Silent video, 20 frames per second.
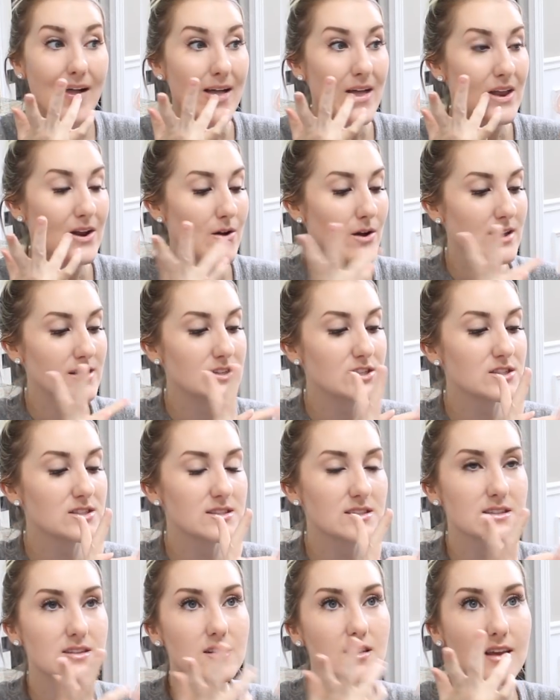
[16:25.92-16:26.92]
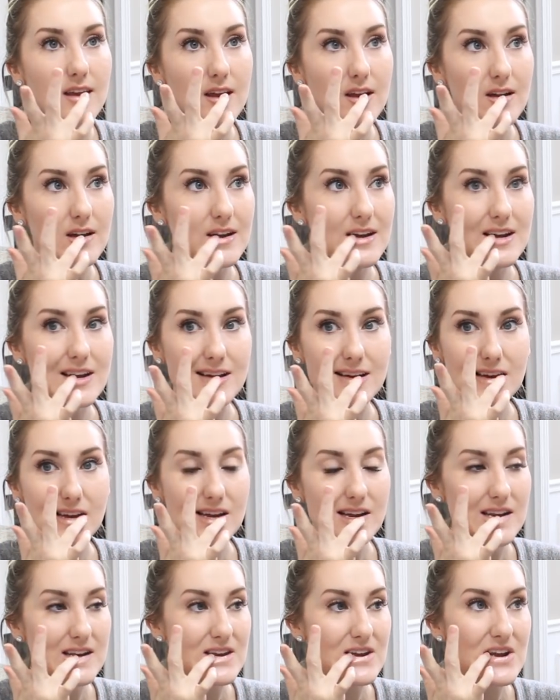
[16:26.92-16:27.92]
I don't know, and just like
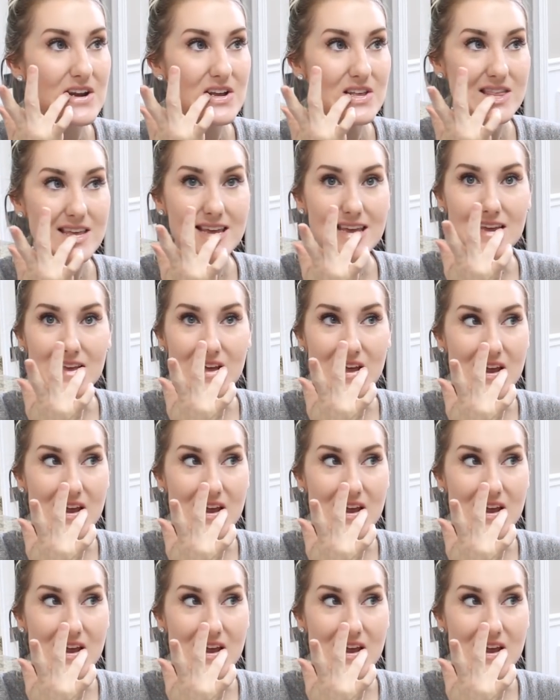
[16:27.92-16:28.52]
do your thing.